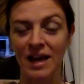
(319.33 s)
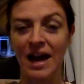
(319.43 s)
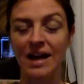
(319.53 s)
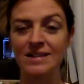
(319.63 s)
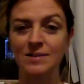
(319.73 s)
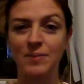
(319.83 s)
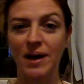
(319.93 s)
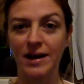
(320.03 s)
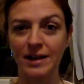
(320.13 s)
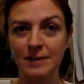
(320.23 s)
eyes and
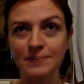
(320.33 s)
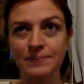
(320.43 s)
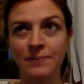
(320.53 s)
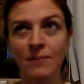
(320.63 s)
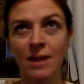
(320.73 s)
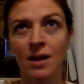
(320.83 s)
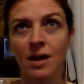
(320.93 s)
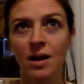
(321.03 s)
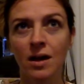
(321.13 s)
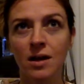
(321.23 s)
body.
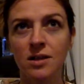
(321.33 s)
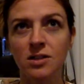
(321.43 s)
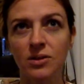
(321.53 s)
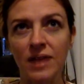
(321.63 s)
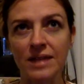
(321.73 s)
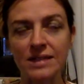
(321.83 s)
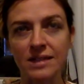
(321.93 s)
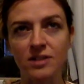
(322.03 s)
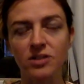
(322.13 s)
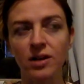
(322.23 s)
So let's see,
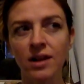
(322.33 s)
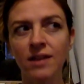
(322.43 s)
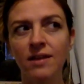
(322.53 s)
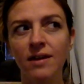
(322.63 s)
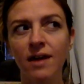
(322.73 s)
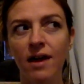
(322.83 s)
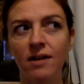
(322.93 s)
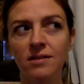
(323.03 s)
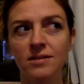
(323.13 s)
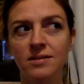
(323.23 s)
is there anything
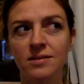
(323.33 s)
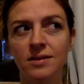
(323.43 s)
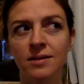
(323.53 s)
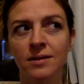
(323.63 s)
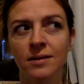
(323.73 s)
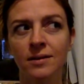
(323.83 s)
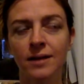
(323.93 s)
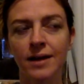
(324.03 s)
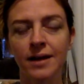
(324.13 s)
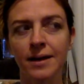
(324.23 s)
else
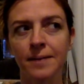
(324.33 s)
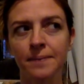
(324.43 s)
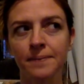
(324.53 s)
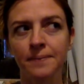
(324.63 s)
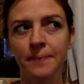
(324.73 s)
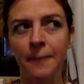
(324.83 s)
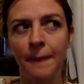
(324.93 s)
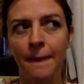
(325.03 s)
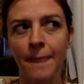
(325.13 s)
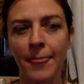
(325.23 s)
that
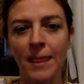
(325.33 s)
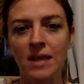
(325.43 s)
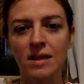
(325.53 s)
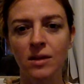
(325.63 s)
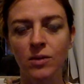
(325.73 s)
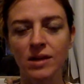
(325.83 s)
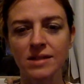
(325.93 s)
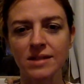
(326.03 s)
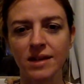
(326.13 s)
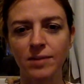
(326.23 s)
I want to
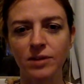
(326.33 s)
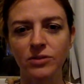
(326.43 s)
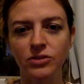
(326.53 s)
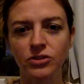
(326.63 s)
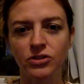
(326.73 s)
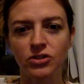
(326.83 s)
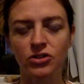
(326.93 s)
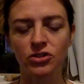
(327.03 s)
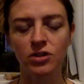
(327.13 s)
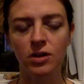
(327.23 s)
say about the
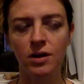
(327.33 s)
shh?